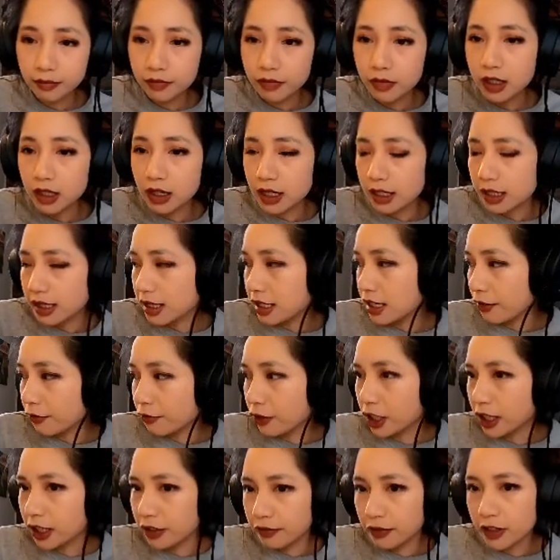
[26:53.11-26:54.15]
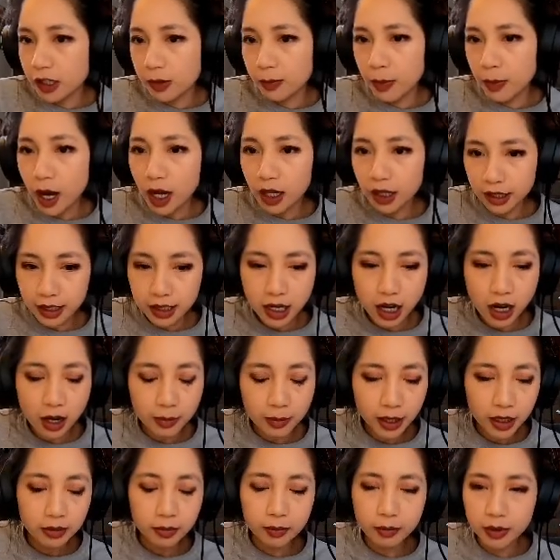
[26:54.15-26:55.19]
It's different if it's polyatomic
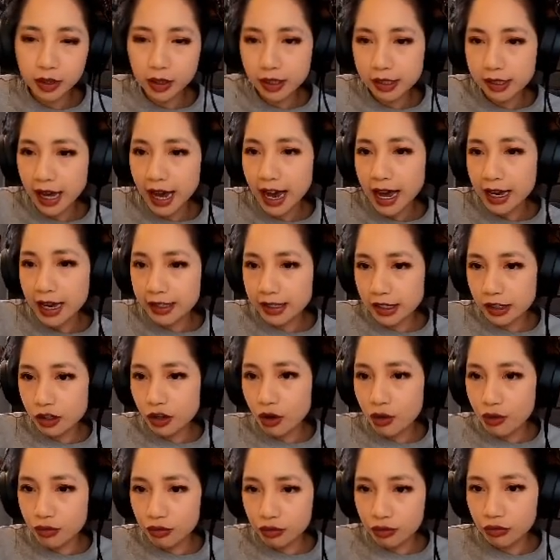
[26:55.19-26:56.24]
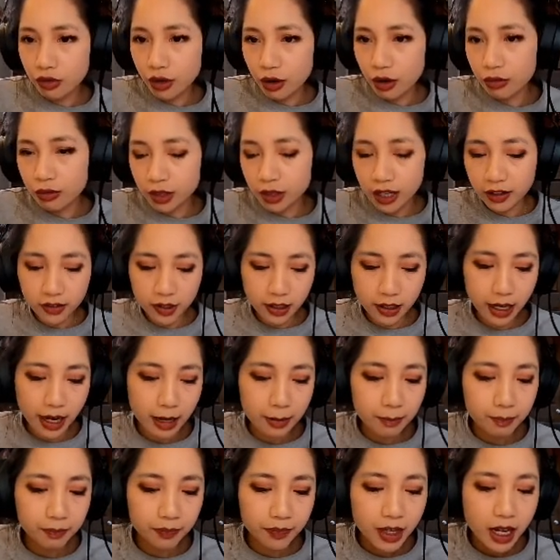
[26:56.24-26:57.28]
because that has its own given name.
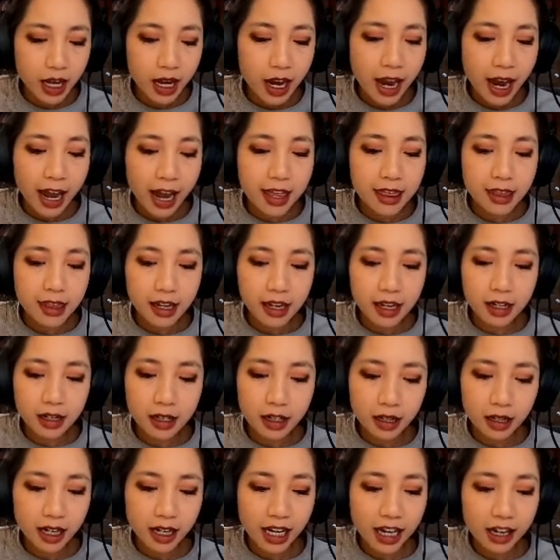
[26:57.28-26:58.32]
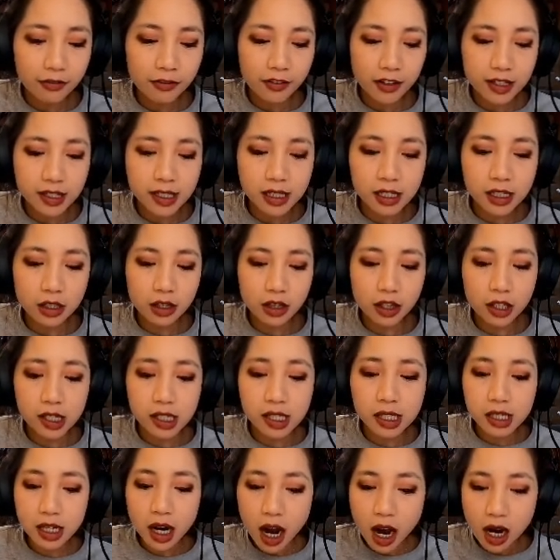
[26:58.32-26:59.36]
And then if it's the
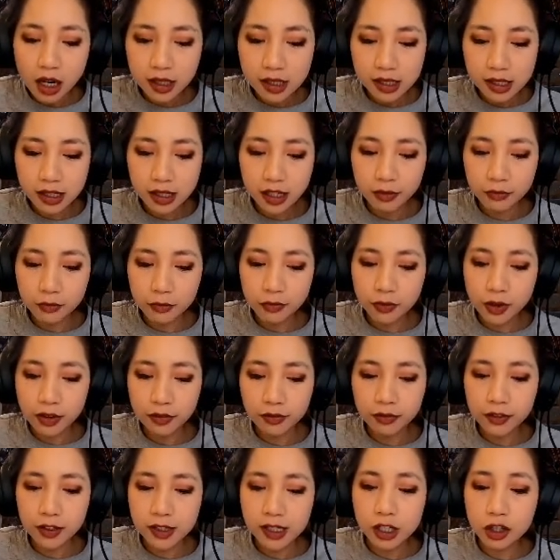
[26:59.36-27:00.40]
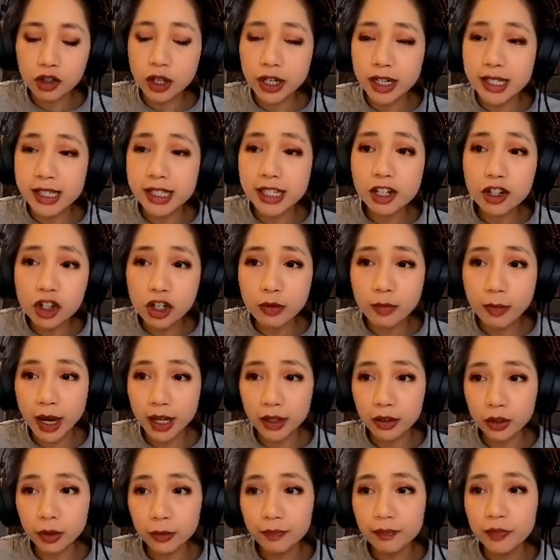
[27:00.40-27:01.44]
stocks, if it's a transition
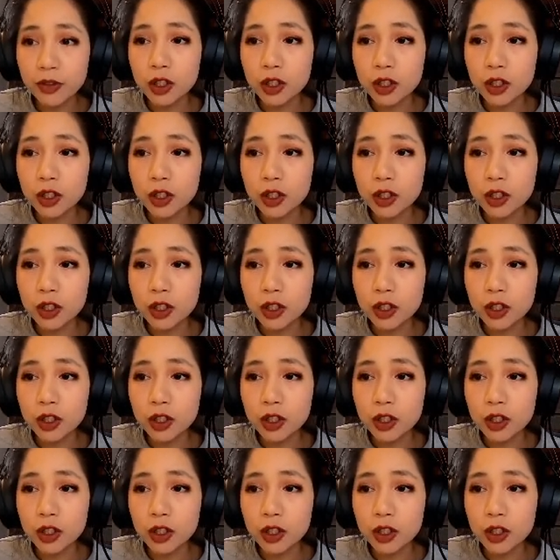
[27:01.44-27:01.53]
metal, you